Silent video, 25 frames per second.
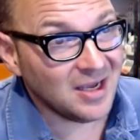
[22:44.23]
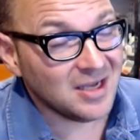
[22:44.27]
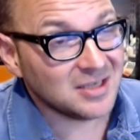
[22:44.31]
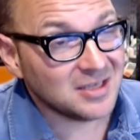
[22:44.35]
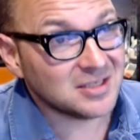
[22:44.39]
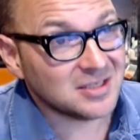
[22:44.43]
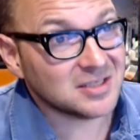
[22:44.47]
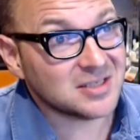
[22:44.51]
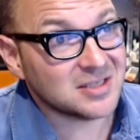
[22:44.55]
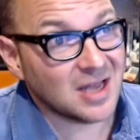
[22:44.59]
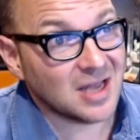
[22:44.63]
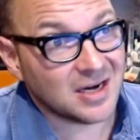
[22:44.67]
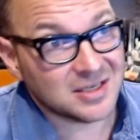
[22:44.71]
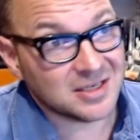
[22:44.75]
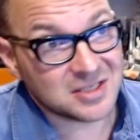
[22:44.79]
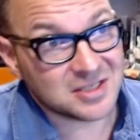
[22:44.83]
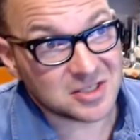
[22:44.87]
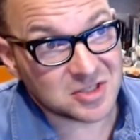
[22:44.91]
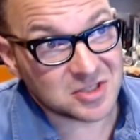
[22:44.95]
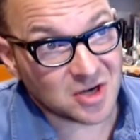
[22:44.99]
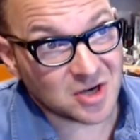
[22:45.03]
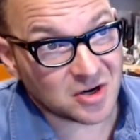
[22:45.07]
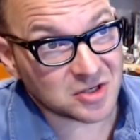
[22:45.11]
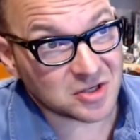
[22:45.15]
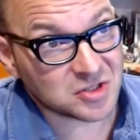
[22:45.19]
decided to
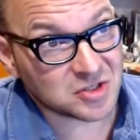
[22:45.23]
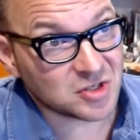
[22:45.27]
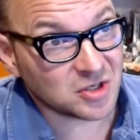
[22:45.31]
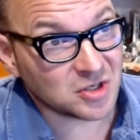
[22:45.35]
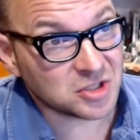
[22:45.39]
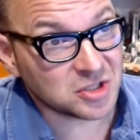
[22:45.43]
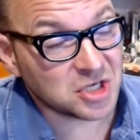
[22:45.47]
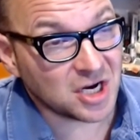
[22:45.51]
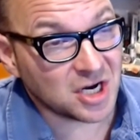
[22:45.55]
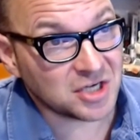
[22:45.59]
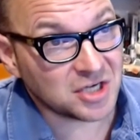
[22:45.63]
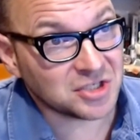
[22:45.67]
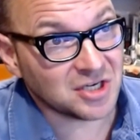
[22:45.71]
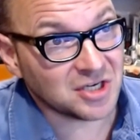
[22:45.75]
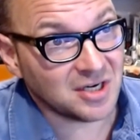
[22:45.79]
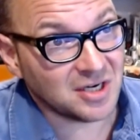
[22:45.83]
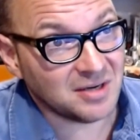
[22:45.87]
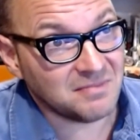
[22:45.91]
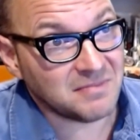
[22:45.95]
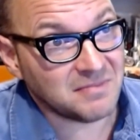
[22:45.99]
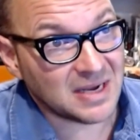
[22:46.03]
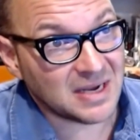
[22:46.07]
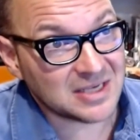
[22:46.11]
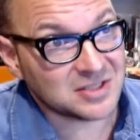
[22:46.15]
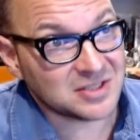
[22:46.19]
start a search
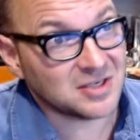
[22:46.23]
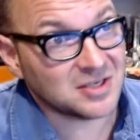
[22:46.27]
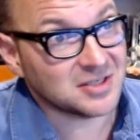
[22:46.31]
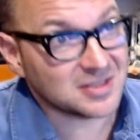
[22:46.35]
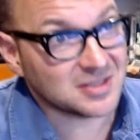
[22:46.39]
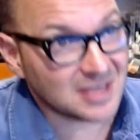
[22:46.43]
engine based on